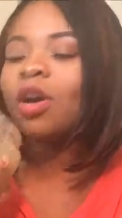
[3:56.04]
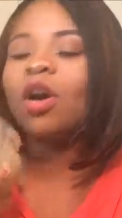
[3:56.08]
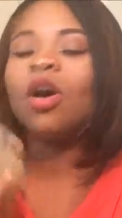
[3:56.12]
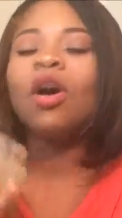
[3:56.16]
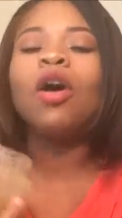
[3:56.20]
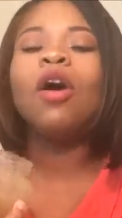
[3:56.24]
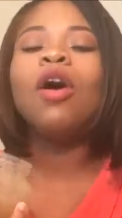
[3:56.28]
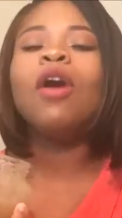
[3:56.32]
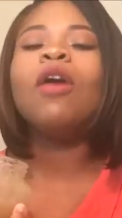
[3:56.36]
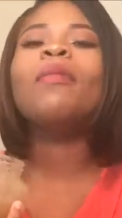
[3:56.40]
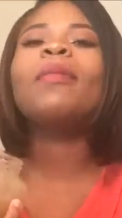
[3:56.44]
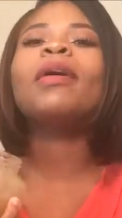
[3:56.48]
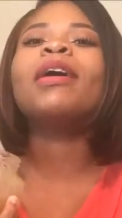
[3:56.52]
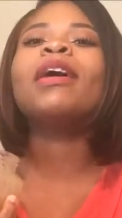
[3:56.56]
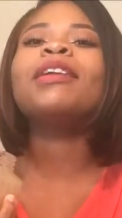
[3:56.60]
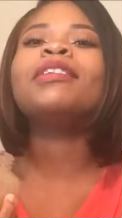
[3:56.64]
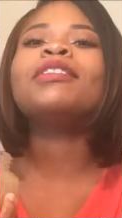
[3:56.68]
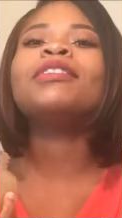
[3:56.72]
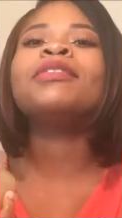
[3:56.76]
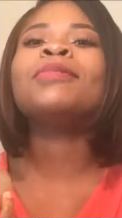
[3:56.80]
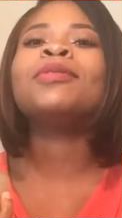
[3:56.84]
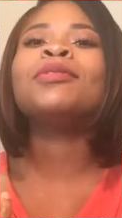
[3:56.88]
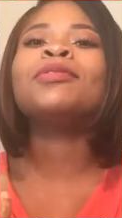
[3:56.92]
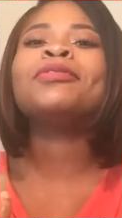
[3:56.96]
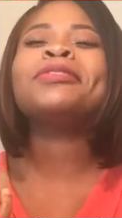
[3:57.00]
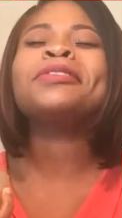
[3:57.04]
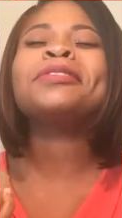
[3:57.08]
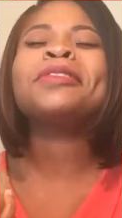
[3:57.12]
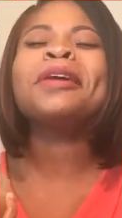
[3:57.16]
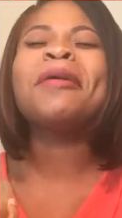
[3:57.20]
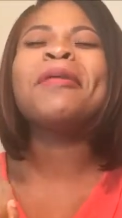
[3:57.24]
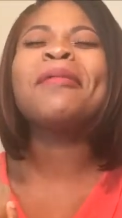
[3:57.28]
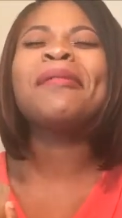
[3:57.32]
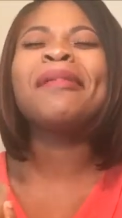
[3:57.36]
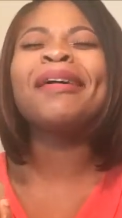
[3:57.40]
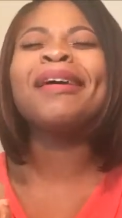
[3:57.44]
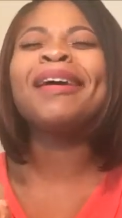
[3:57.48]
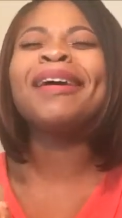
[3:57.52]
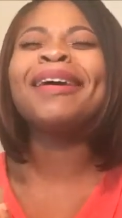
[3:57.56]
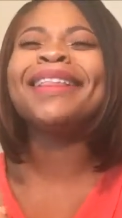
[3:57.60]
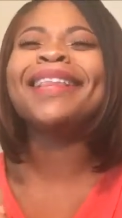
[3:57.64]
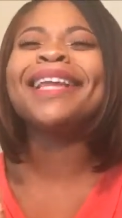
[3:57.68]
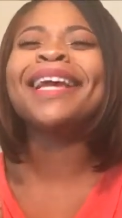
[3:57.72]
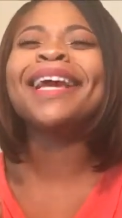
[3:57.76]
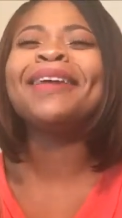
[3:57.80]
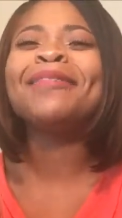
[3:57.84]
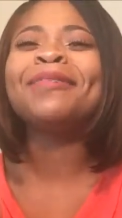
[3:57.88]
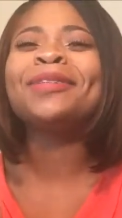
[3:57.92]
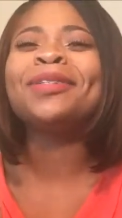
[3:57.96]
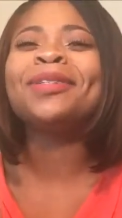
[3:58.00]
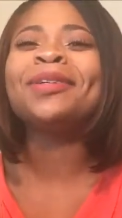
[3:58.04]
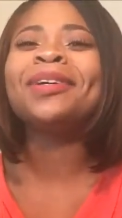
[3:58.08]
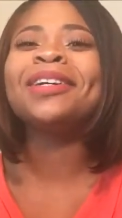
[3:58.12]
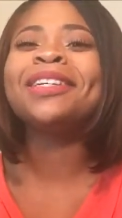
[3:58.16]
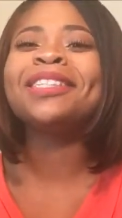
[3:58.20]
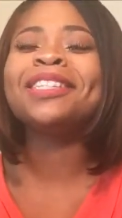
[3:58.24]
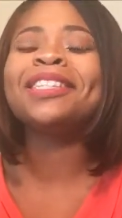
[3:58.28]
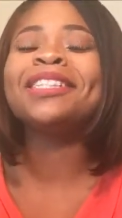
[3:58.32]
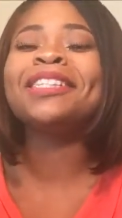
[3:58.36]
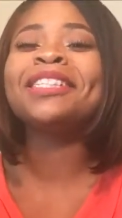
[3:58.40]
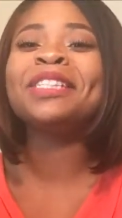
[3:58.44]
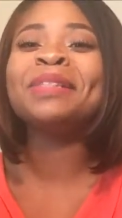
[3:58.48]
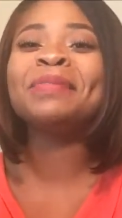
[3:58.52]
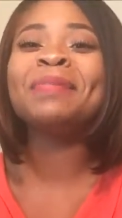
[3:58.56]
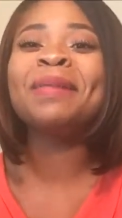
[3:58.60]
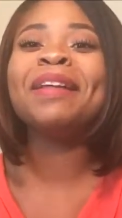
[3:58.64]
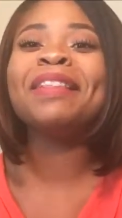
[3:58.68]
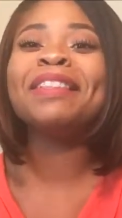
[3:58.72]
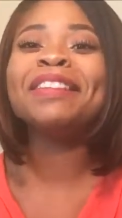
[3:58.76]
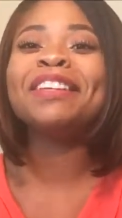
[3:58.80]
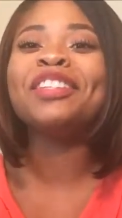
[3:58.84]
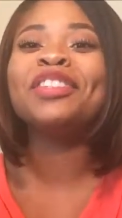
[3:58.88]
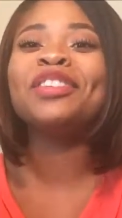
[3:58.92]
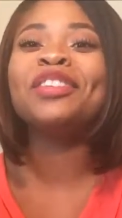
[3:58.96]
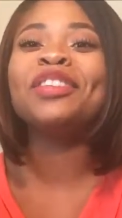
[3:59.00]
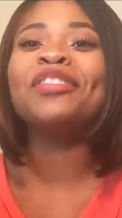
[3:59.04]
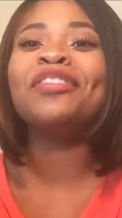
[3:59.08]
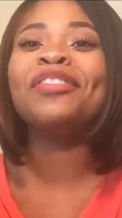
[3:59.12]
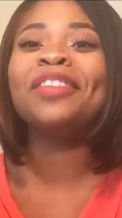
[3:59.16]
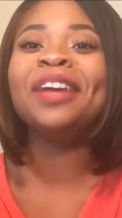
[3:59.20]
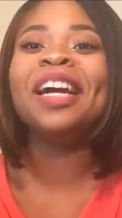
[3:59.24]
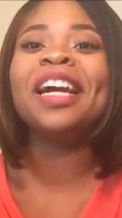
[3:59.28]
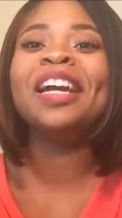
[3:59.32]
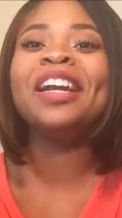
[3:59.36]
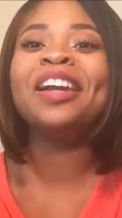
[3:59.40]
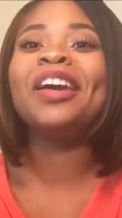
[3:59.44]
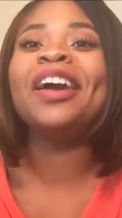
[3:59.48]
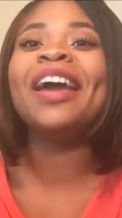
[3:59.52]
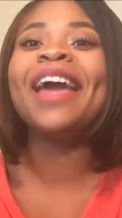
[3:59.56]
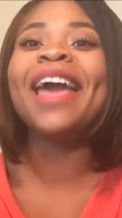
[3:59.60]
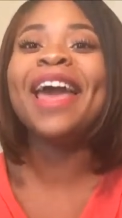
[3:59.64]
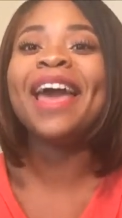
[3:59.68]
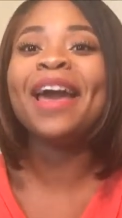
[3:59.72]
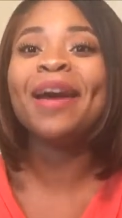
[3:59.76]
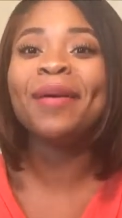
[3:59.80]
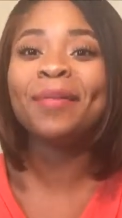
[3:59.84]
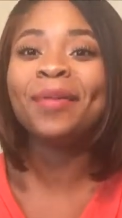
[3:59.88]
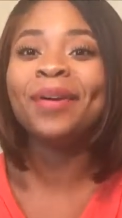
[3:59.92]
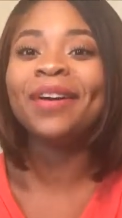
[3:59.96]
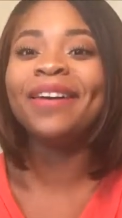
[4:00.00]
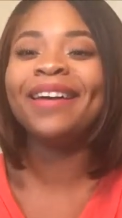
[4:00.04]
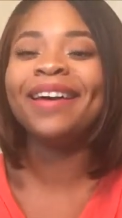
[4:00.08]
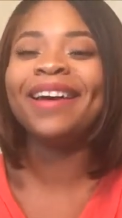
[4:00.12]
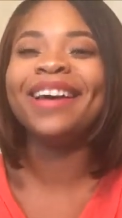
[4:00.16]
Oh my god, it smells so good. Like, I wish you guys could smell this through the freaking camera.